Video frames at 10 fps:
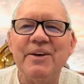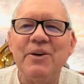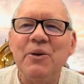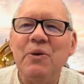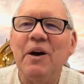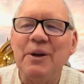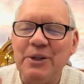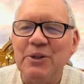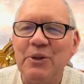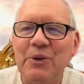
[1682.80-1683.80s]
Who are
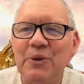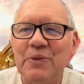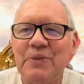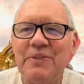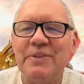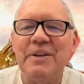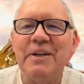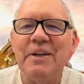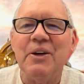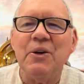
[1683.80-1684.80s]
you?
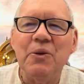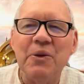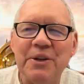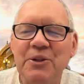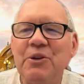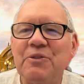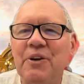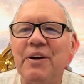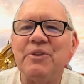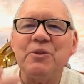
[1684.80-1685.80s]
Who are your
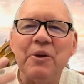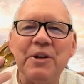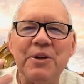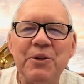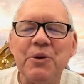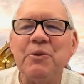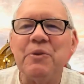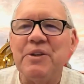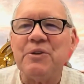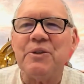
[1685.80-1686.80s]
friends? What are your
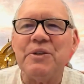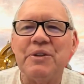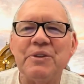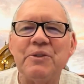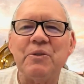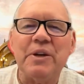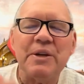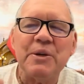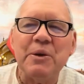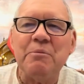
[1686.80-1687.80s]
resources? What are
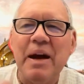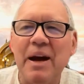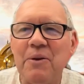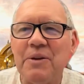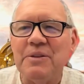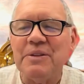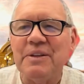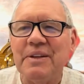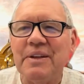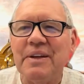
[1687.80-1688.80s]
your powers?
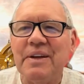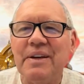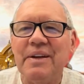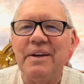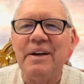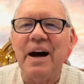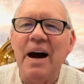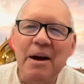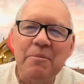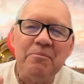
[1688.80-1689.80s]

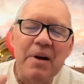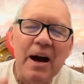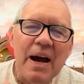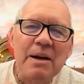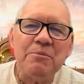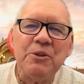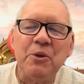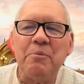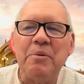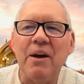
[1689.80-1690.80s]
I am
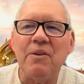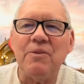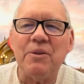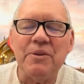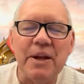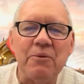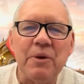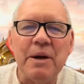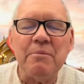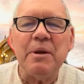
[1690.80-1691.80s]
so powerful that
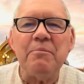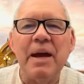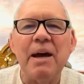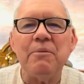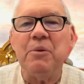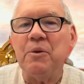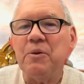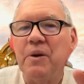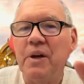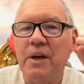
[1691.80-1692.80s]
when I'm in a bad
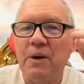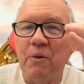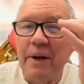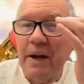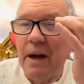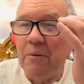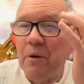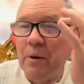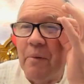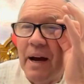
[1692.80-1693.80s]
mood, when
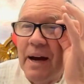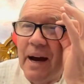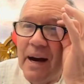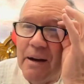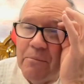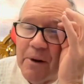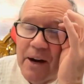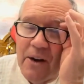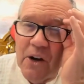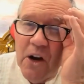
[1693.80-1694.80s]
my
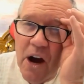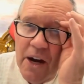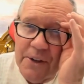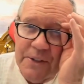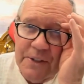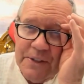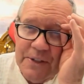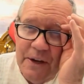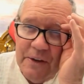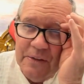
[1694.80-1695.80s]
eyebrow cocks
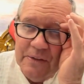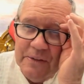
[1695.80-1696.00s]
itself,